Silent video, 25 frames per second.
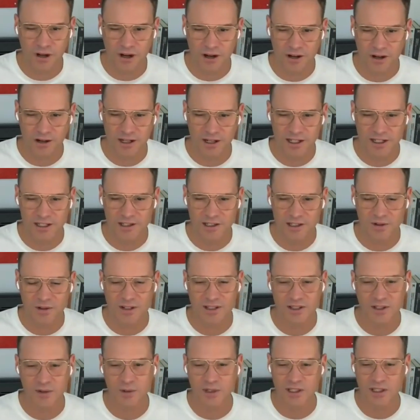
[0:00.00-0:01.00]
our
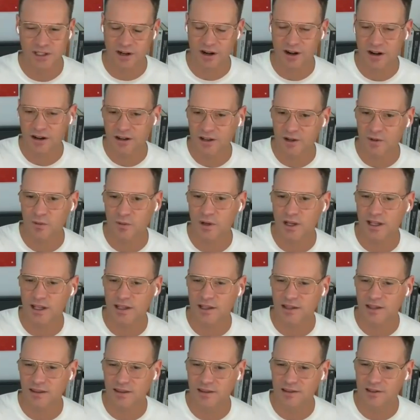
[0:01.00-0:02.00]
industry so we started
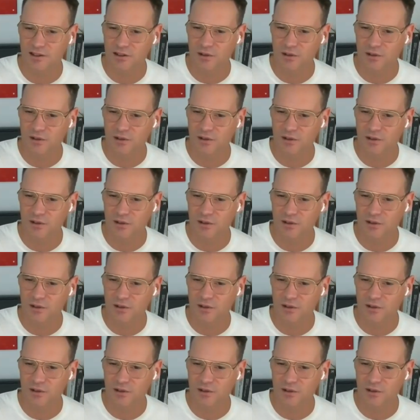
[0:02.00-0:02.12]
with